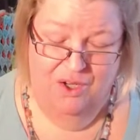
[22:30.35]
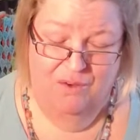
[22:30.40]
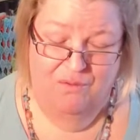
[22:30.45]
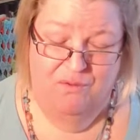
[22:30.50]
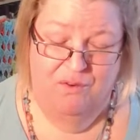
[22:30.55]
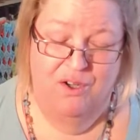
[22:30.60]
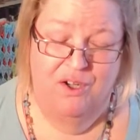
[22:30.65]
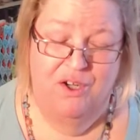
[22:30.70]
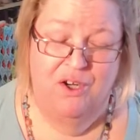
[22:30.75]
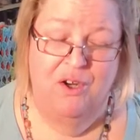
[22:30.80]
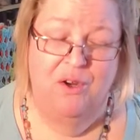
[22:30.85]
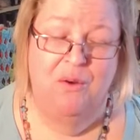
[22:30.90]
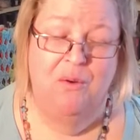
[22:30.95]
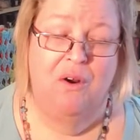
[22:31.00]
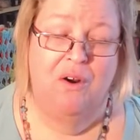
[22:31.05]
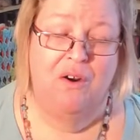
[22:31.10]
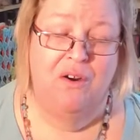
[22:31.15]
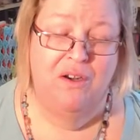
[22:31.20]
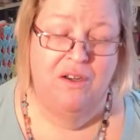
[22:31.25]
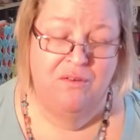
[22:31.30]
For you
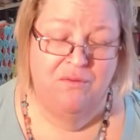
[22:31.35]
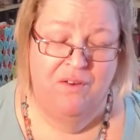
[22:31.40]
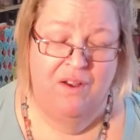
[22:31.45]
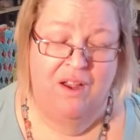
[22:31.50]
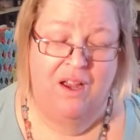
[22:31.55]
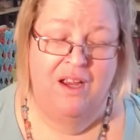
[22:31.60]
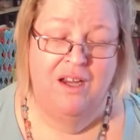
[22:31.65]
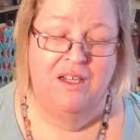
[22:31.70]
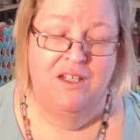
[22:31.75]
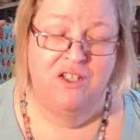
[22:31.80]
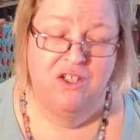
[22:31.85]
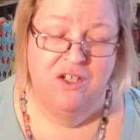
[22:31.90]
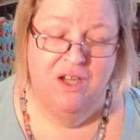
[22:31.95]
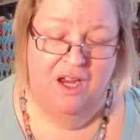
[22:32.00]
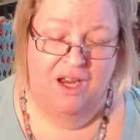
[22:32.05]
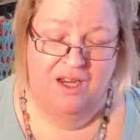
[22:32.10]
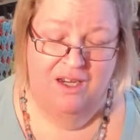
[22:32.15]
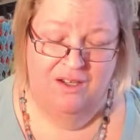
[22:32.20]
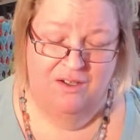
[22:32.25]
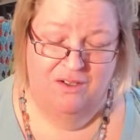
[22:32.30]
are divine
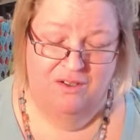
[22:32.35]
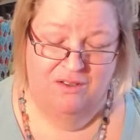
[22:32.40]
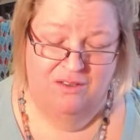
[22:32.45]
child.